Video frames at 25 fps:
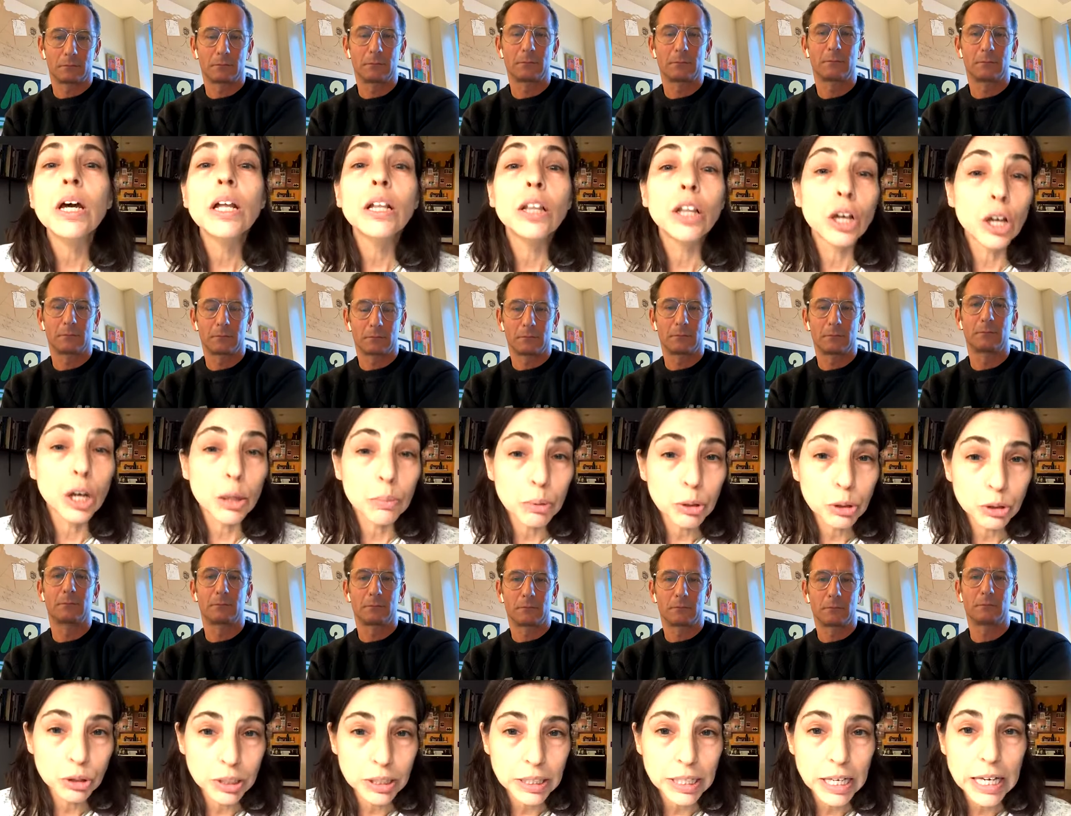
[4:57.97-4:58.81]
Speaker 1: Le
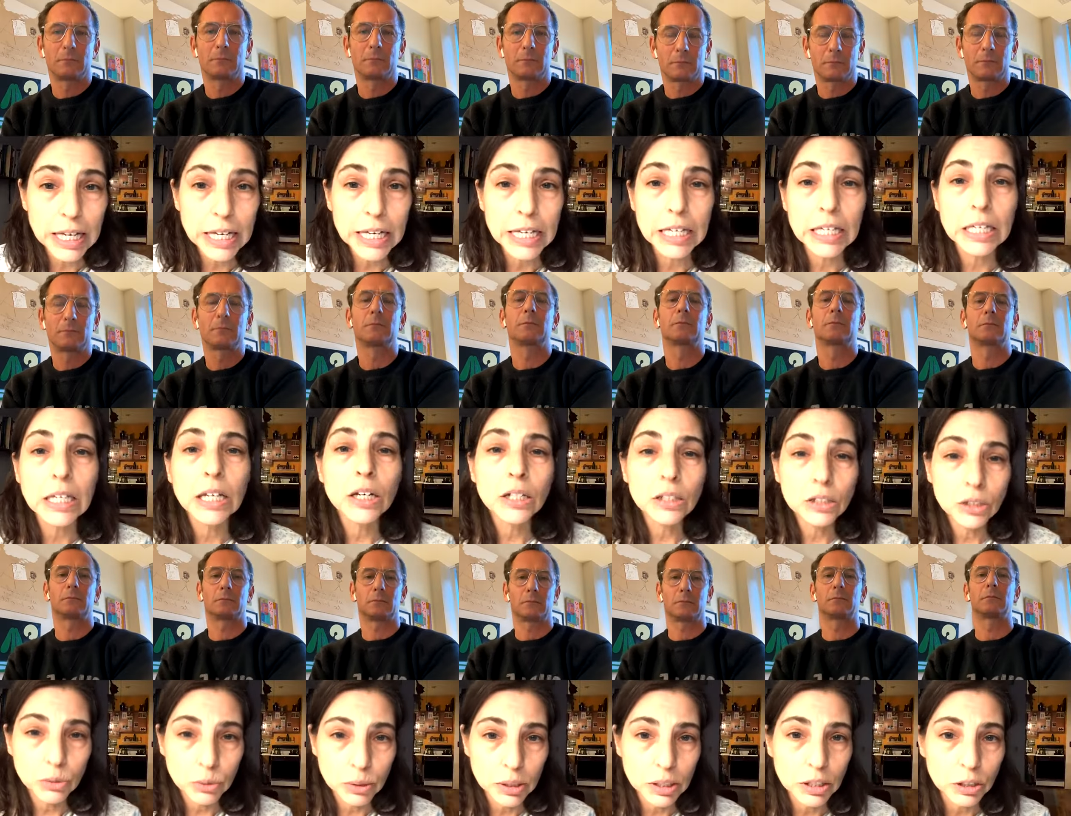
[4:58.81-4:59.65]
Corbusier
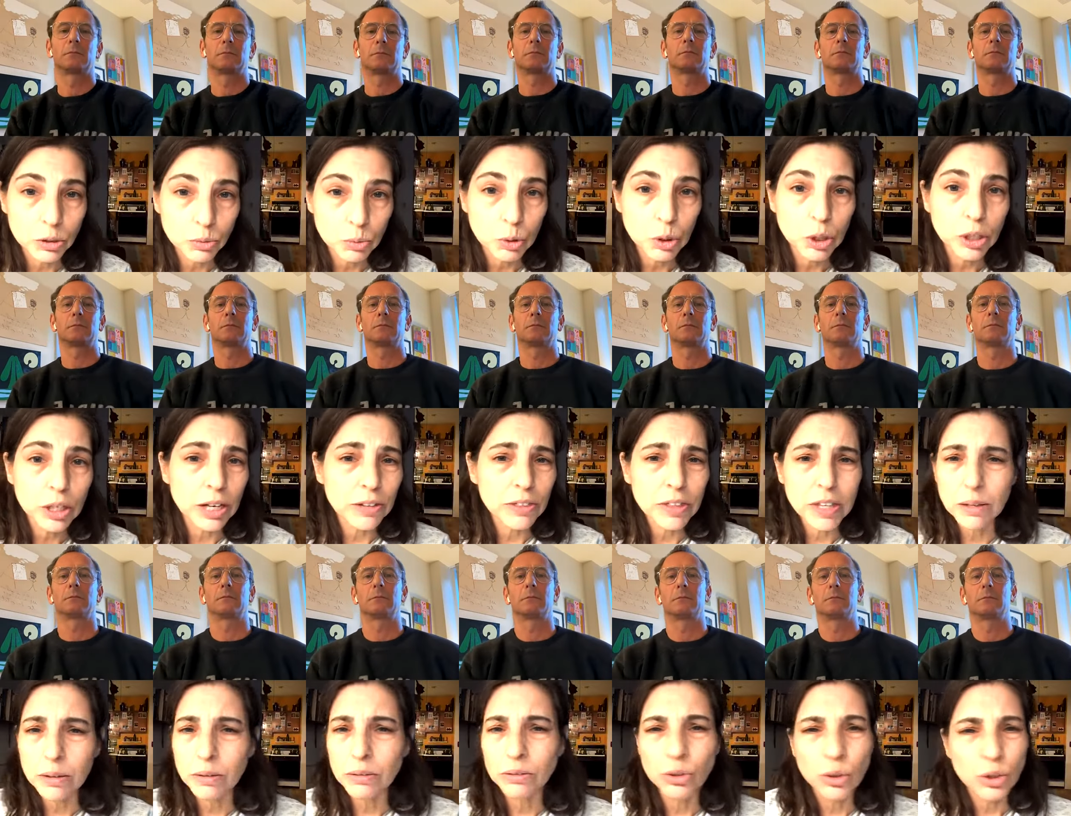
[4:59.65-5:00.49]
doing his work. I
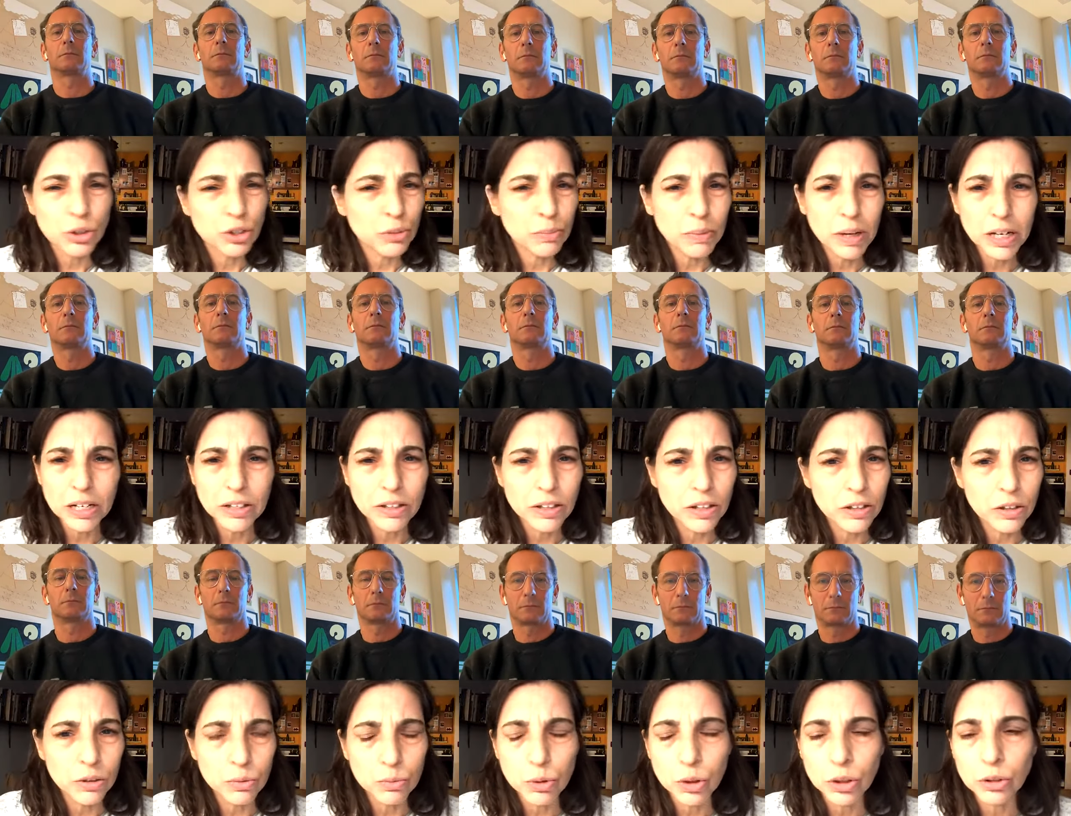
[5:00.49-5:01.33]
think Neutra might have
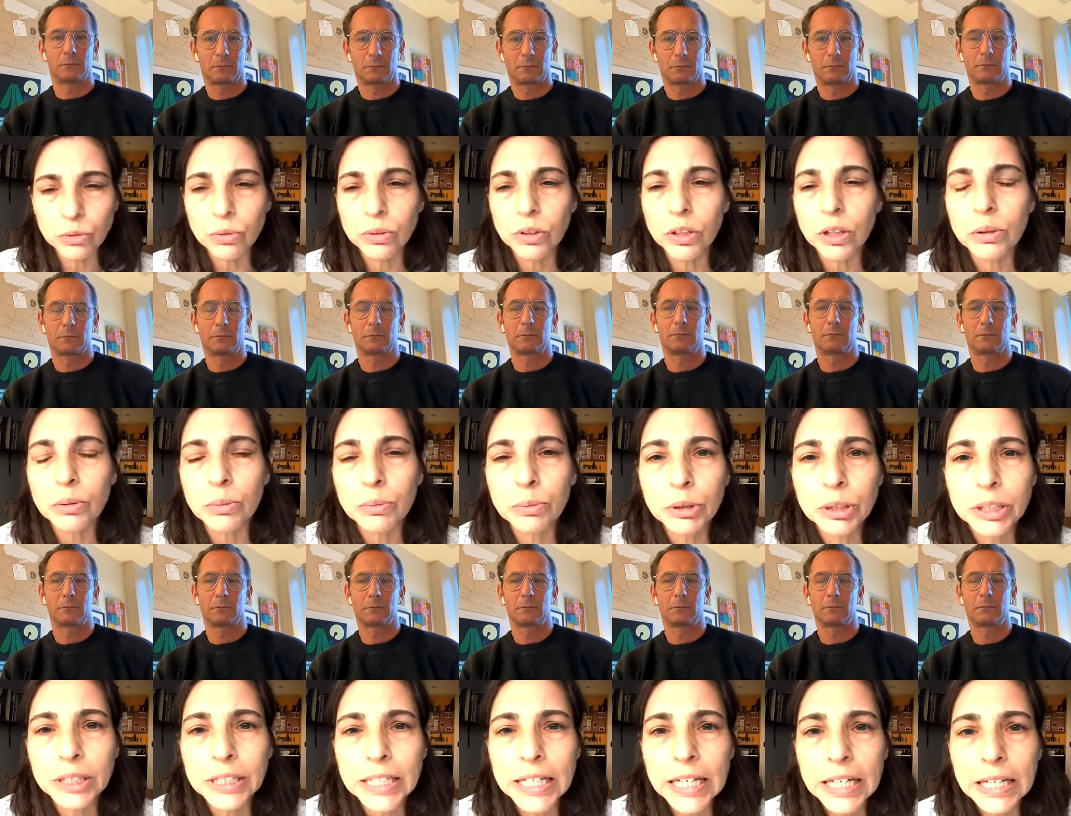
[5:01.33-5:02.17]
even worked with Le
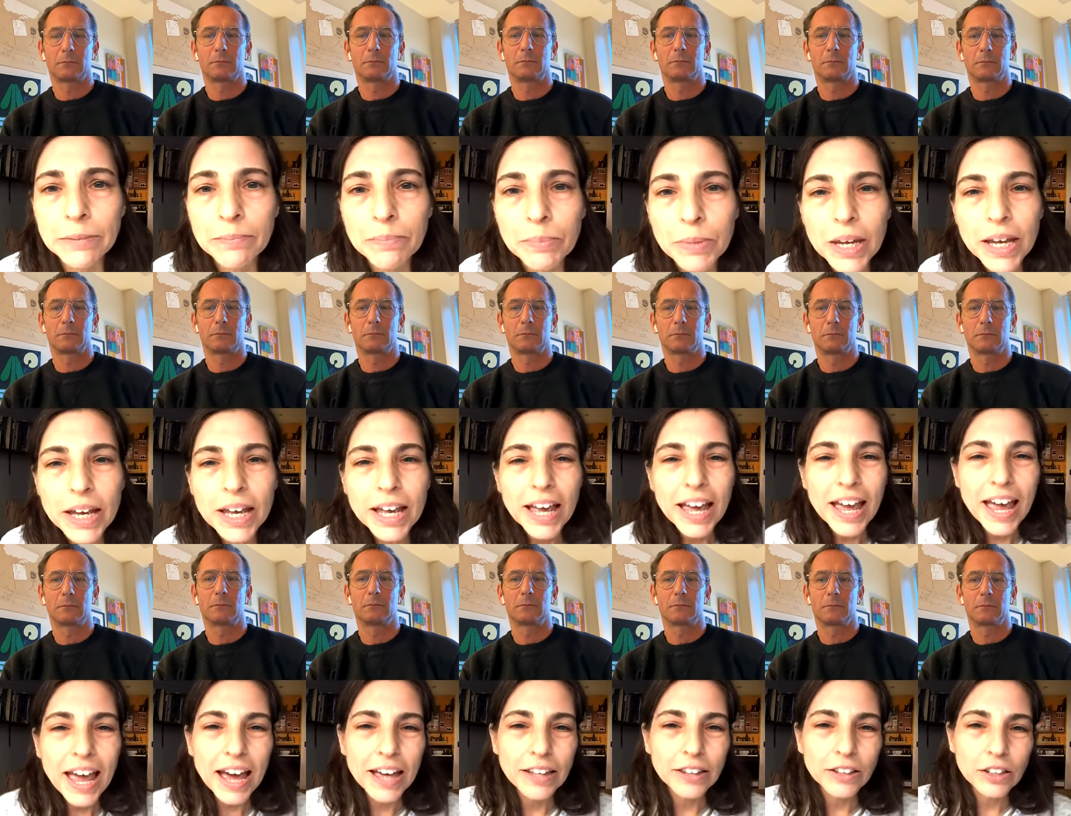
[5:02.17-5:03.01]
Corbusier.
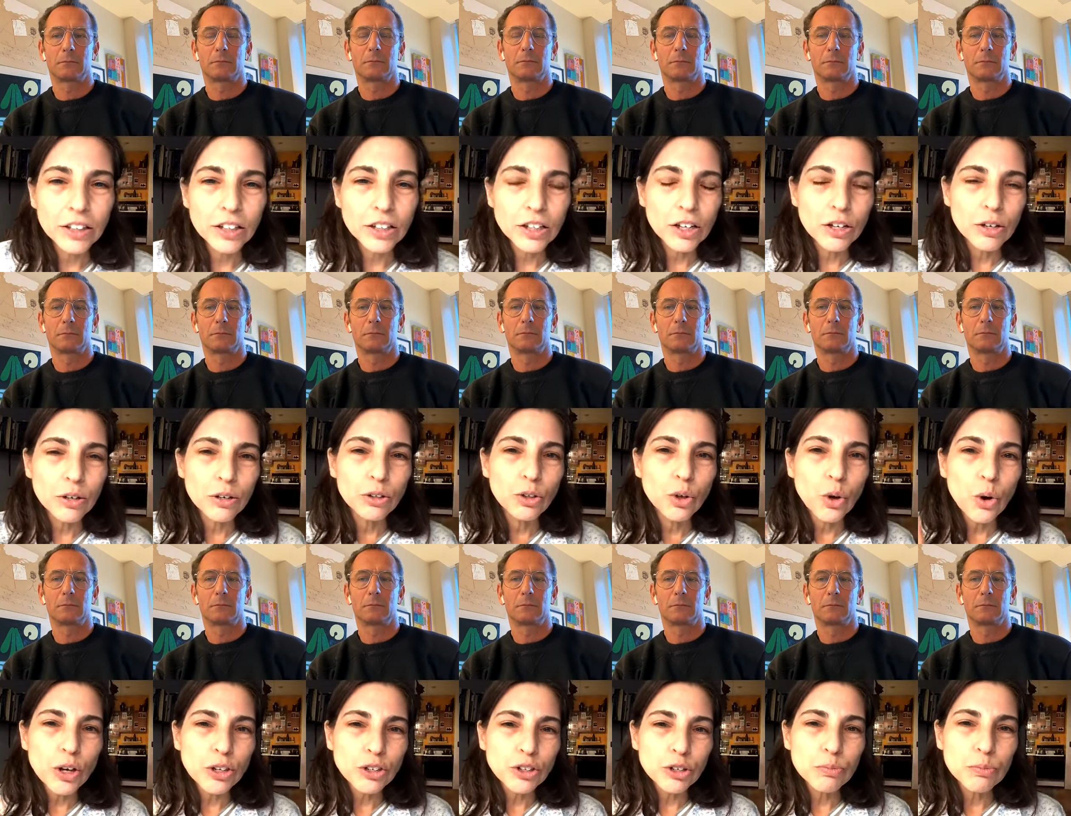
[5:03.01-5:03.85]
And
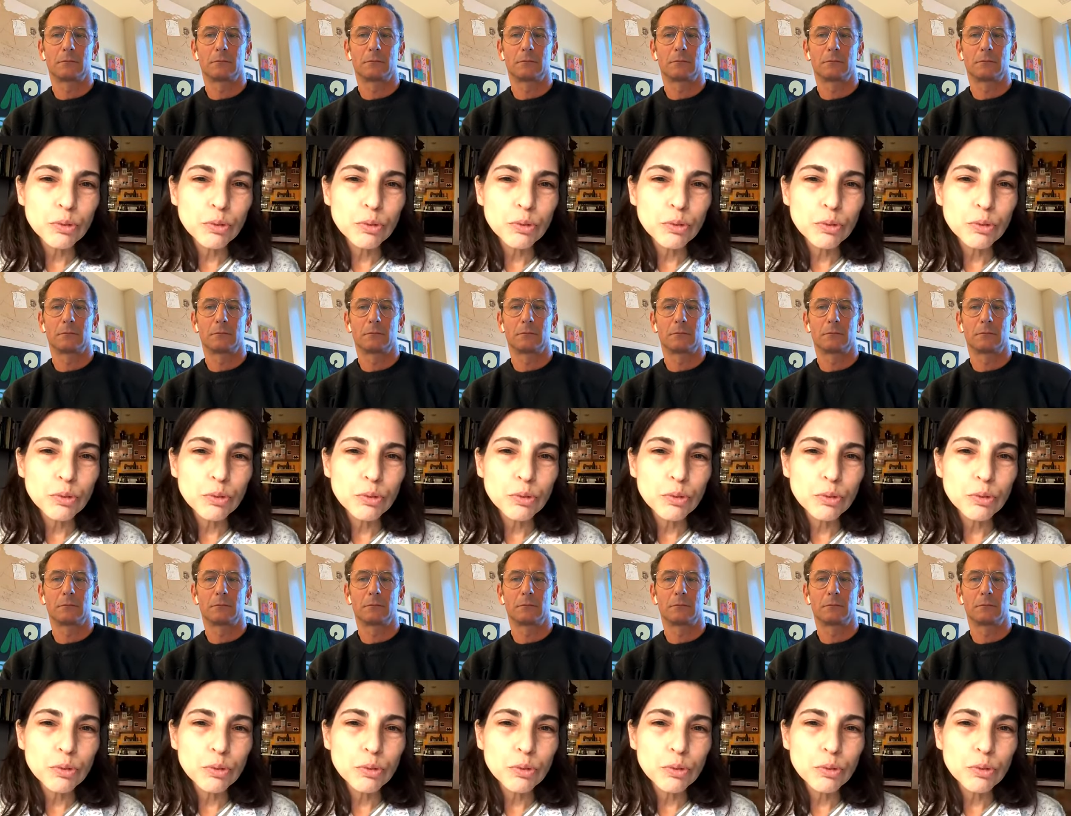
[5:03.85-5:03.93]
Neutra